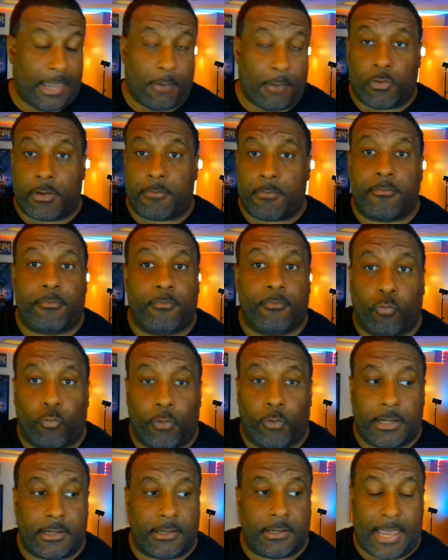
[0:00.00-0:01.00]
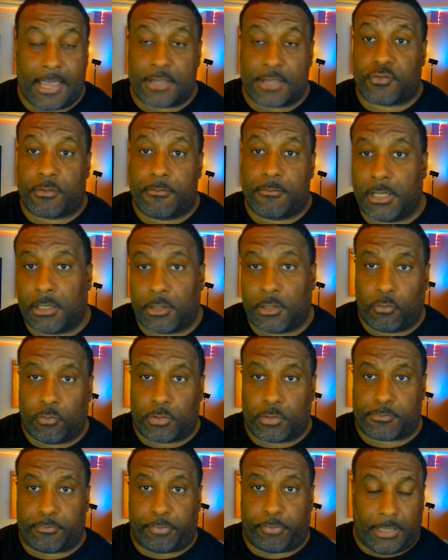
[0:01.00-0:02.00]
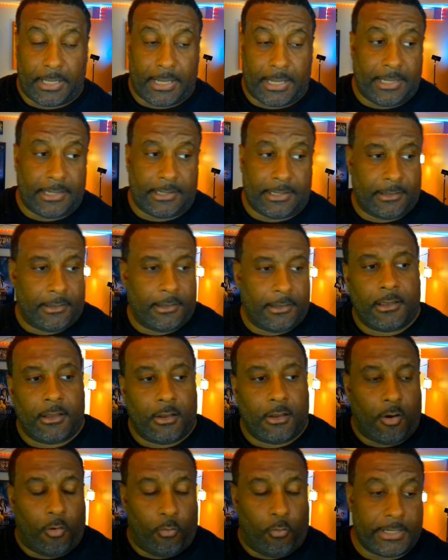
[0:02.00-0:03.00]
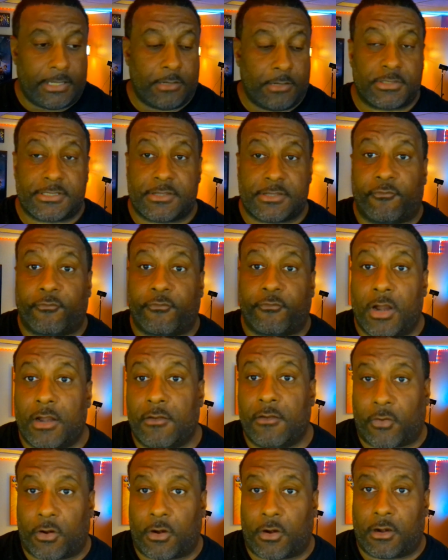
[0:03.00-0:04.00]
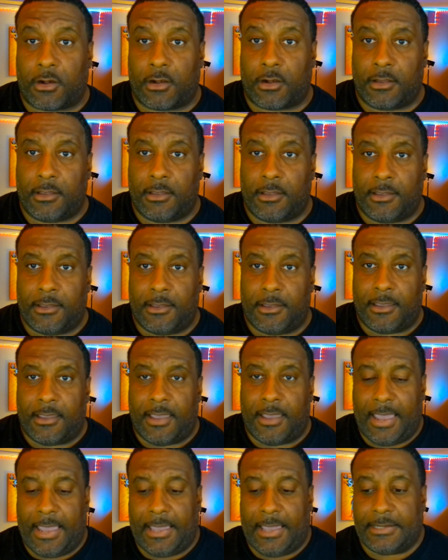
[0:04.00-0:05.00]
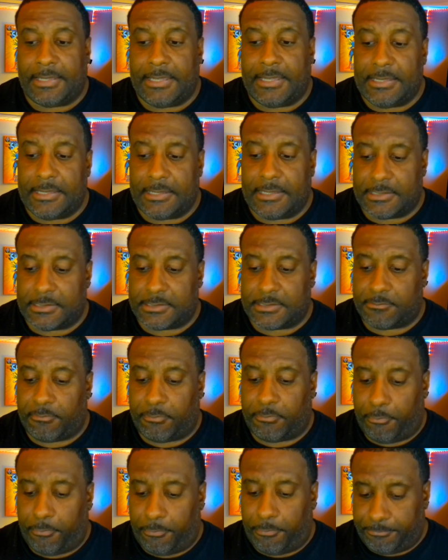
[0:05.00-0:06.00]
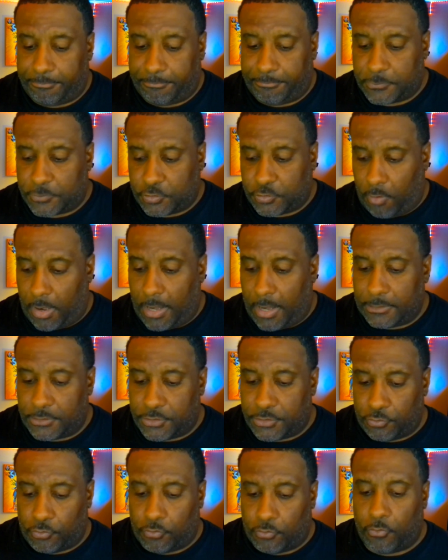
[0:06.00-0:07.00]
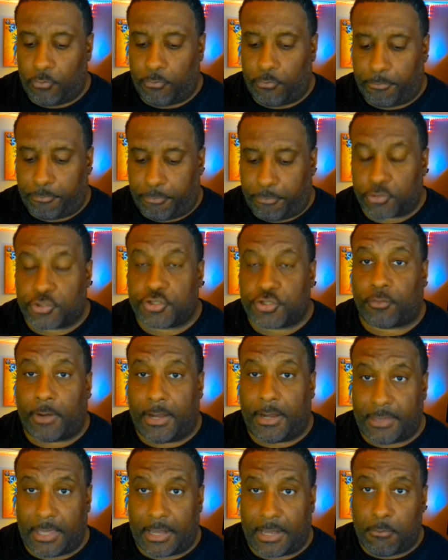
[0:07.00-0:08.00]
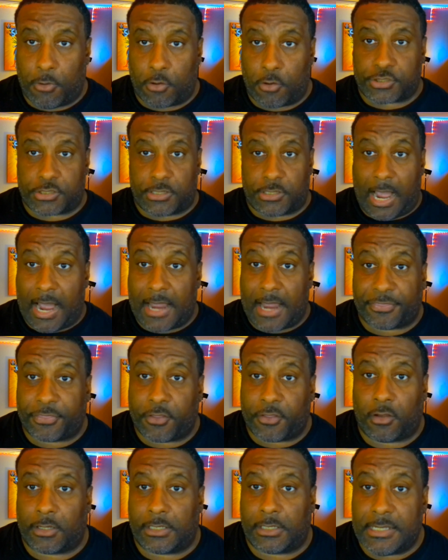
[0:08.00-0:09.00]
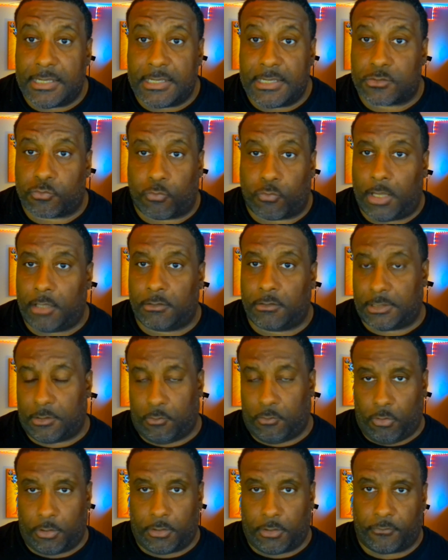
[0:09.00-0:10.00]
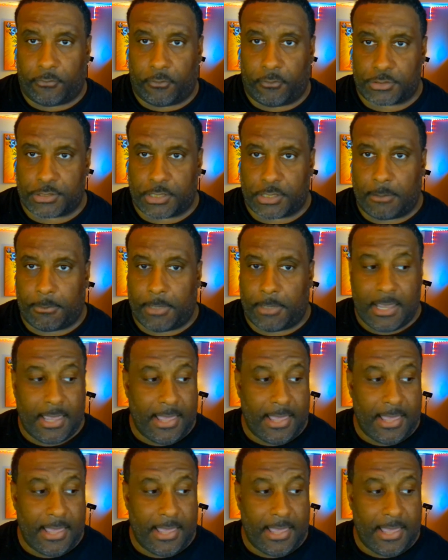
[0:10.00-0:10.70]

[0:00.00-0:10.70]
And when Ezra Miller was playing, or when he was in front of her and he is trying to portray that emotion, I thought he as well did a wonderful job.